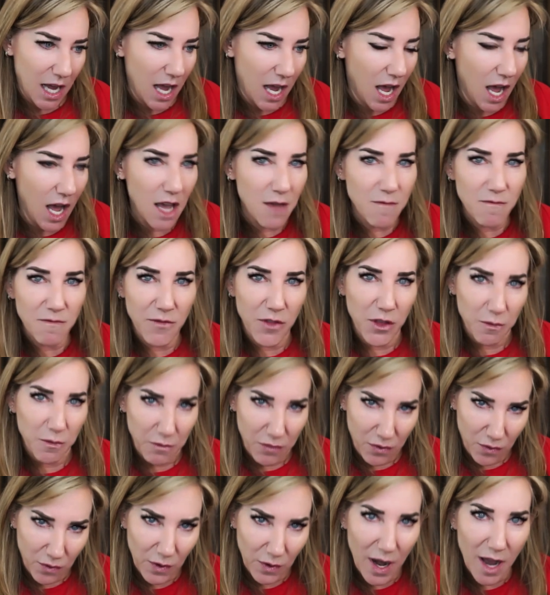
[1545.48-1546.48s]
I'm the
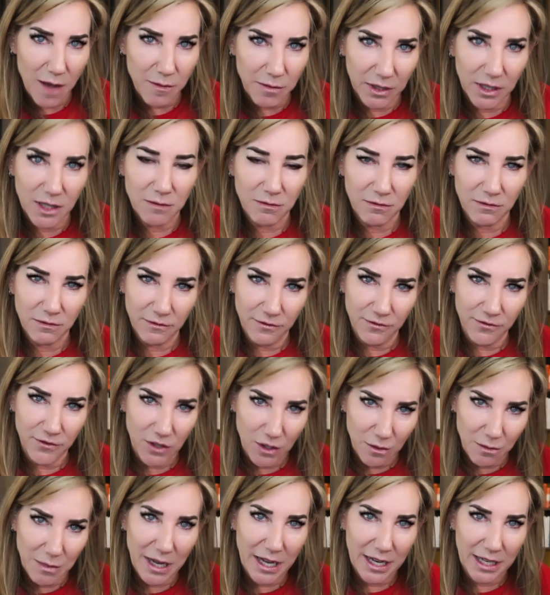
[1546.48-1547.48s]
problem
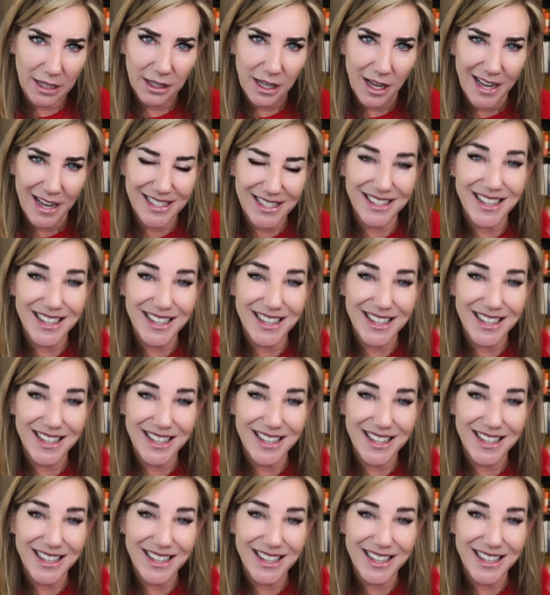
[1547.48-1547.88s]
for my clients.